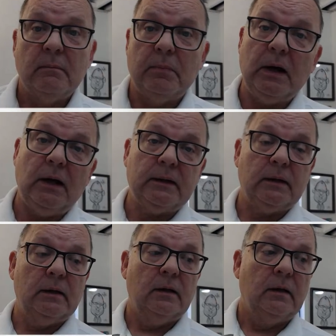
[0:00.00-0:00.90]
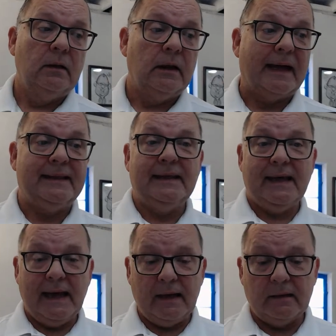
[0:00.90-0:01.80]
but at the
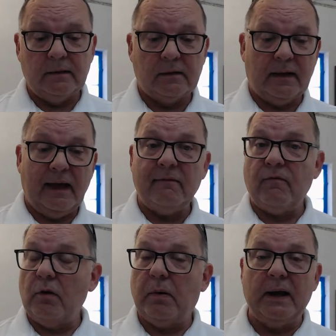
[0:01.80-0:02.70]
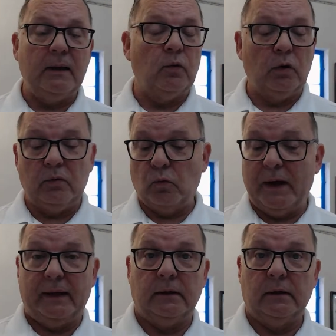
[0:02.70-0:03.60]
end, everybody will
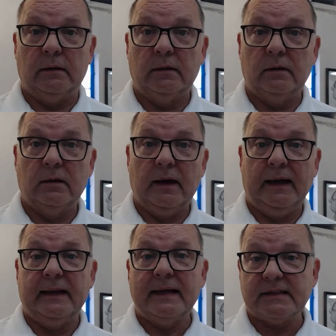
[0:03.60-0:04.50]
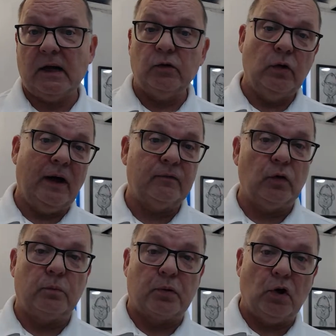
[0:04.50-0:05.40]
win. And that's how you have
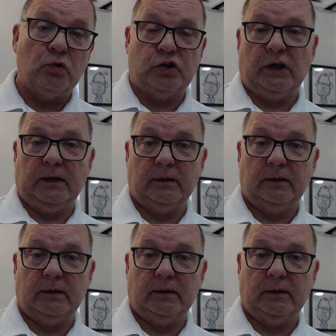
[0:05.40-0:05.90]
to approach it.